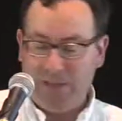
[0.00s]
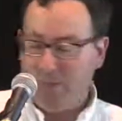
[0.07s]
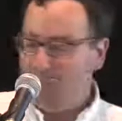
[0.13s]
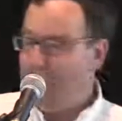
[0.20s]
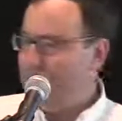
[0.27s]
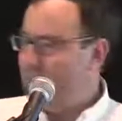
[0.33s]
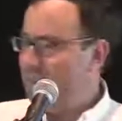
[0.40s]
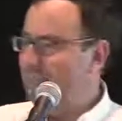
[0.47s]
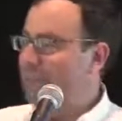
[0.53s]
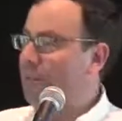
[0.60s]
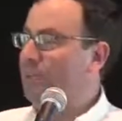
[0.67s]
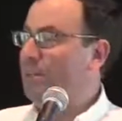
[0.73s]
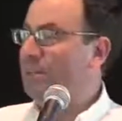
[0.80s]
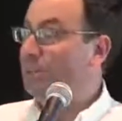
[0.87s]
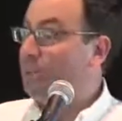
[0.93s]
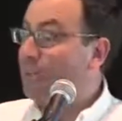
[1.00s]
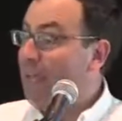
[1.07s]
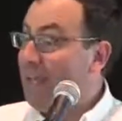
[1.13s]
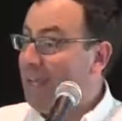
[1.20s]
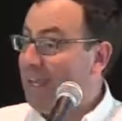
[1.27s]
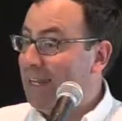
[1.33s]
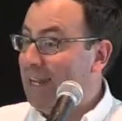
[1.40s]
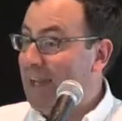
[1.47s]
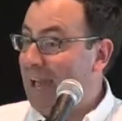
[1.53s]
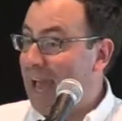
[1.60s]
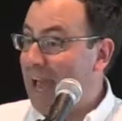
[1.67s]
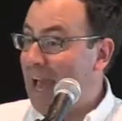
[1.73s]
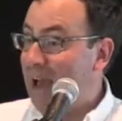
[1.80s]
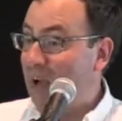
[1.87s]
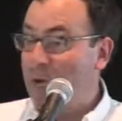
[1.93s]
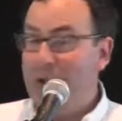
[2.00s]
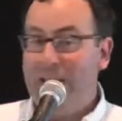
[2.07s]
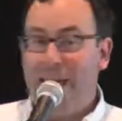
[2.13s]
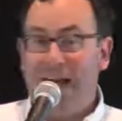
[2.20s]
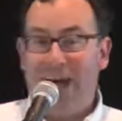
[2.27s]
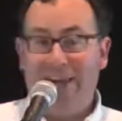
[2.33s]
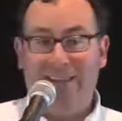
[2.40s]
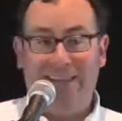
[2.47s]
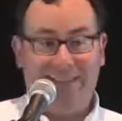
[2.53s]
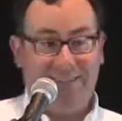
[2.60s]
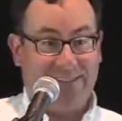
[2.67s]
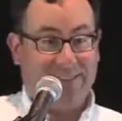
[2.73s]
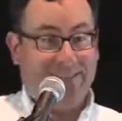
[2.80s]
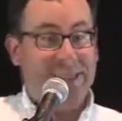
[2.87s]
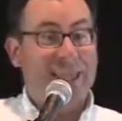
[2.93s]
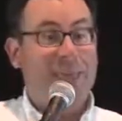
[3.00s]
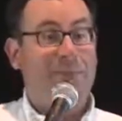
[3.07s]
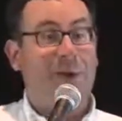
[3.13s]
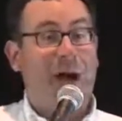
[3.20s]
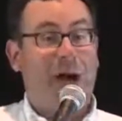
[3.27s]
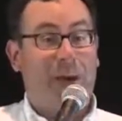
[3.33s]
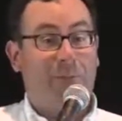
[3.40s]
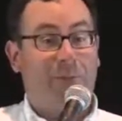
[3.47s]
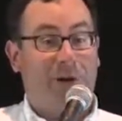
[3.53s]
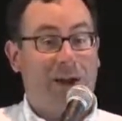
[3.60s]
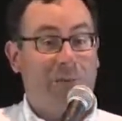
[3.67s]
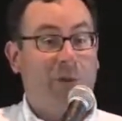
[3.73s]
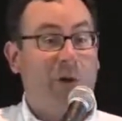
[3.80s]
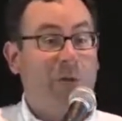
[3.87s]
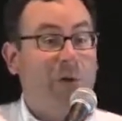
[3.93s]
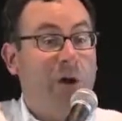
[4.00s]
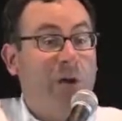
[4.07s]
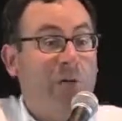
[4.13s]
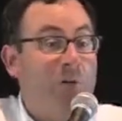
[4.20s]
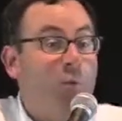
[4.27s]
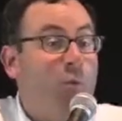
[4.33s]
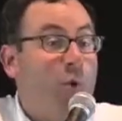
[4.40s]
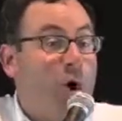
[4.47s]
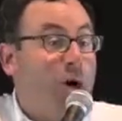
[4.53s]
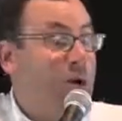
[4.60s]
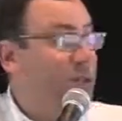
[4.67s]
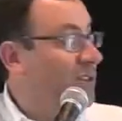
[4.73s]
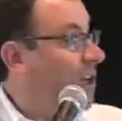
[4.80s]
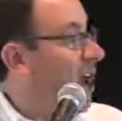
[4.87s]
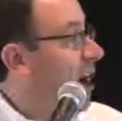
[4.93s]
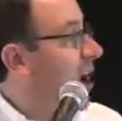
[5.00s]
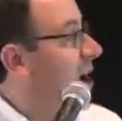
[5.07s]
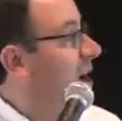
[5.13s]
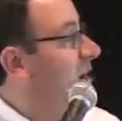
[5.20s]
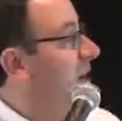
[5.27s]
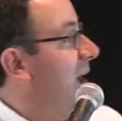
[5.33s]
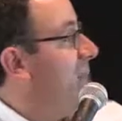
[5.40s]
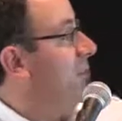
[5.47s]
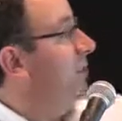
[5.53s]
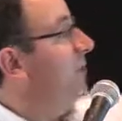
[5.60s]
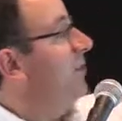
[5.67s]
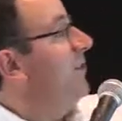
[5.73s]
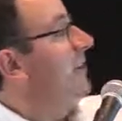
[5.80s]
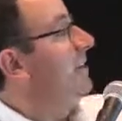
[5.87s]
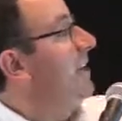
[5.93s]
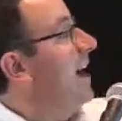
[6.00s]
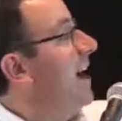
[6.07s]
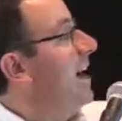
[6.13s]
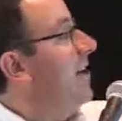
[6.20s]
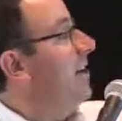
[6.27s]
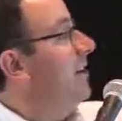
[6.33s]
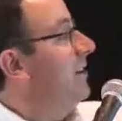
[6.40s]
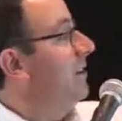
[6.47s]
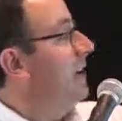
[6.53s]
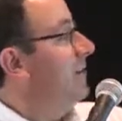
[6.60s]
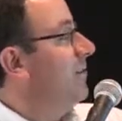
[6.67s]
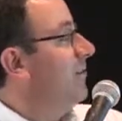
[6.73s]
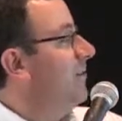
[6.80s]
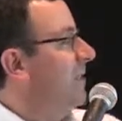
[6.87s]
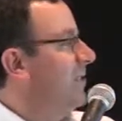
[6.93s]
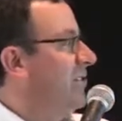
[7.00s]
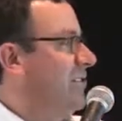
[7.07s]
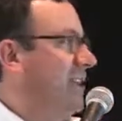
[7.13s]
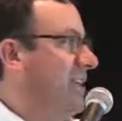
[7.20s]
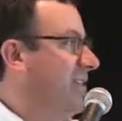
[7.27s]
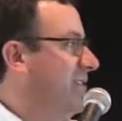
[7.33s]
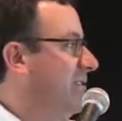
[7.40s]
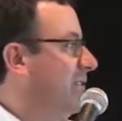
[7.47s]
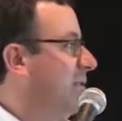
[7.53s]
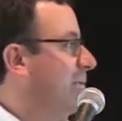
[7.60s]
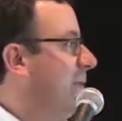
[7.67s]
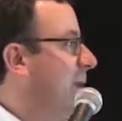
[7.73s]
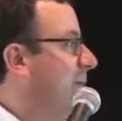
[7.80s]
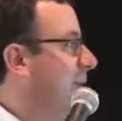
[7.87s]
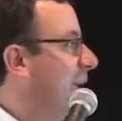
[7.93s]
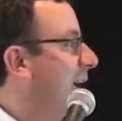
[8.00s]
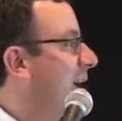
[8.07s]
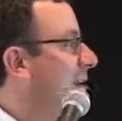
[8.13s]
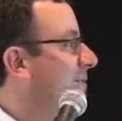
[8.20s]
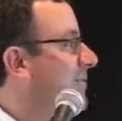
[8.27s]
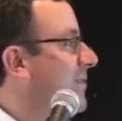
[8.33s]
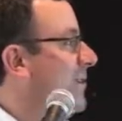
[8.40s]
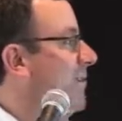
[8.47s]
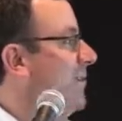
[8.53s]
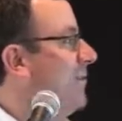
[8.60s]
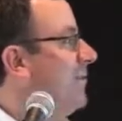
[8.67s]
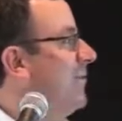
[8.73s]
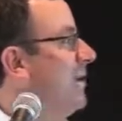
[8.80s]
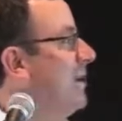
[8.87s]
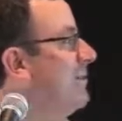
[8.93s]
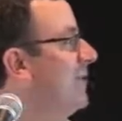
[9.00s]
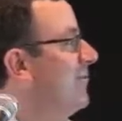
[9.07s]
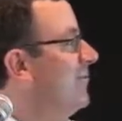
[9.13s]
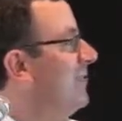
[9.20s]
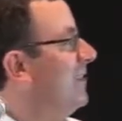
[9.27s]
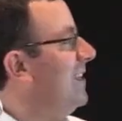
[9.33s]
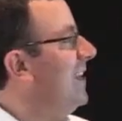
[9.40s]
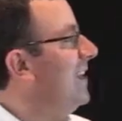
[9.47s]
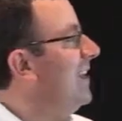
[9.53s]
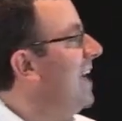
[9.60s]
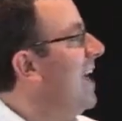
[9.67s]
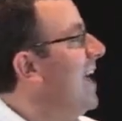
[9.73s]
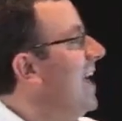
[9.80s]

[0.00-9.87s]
in the process, they don't explain how uh, this, this came up, right? What the, are the words are that produce these higher level features. I know this might be hard for you to read, but if we take